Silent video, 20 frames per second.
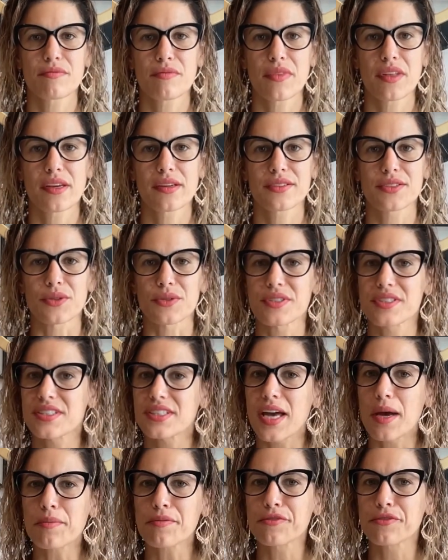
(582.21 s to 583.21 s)
So,
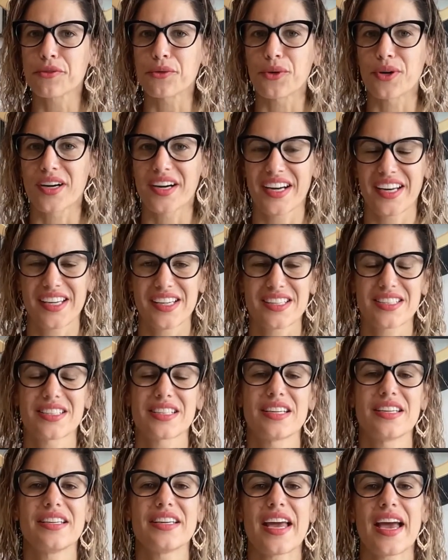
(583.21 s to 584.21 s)
step four is
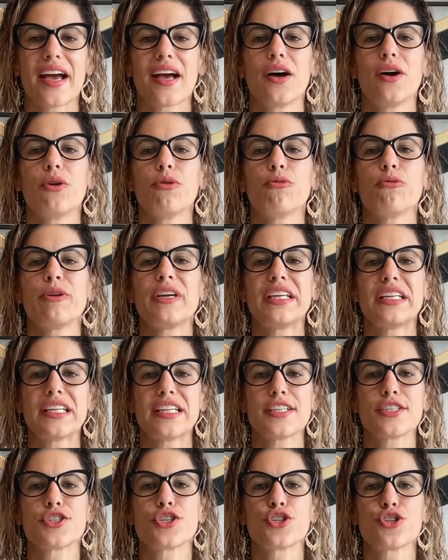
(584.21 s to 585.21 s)
now we need
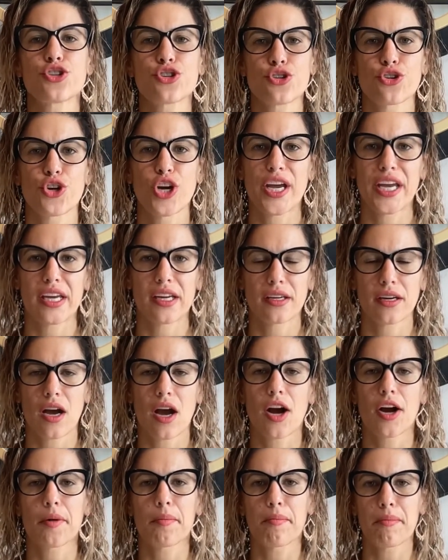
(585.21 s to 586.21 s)
to train our
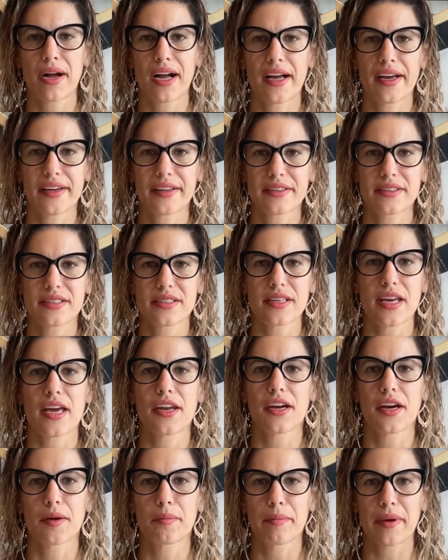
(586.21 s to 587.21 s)
minds and our
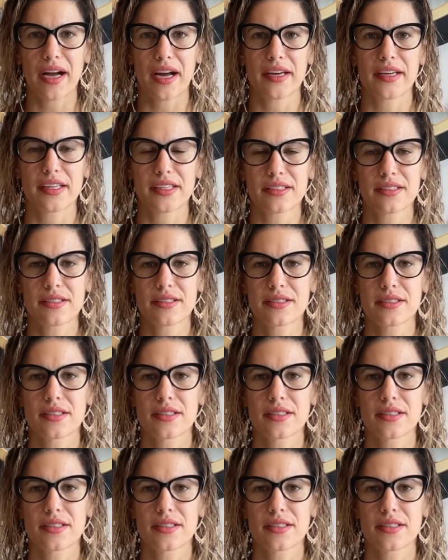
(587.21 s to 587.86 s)
bodies